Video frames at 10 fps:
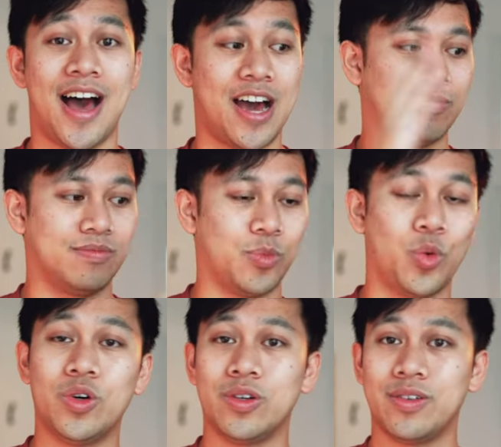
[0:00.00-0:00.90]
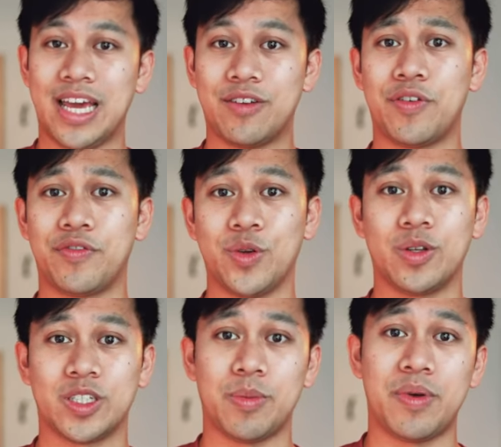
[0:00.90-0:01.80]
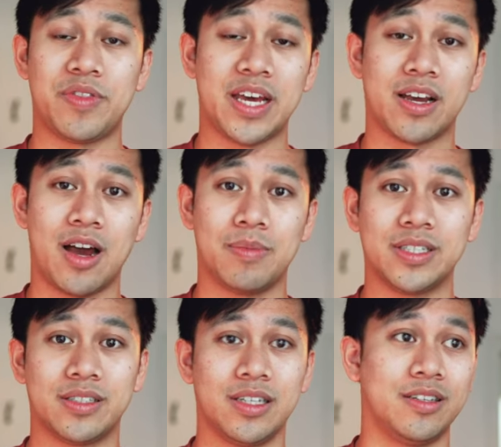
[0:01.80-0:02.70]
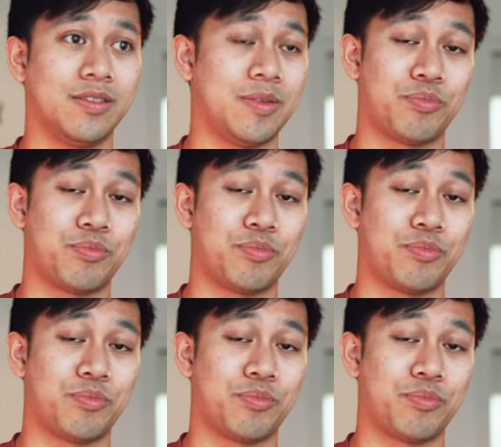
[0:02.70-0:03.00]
I've worn and reviewed some of their garments in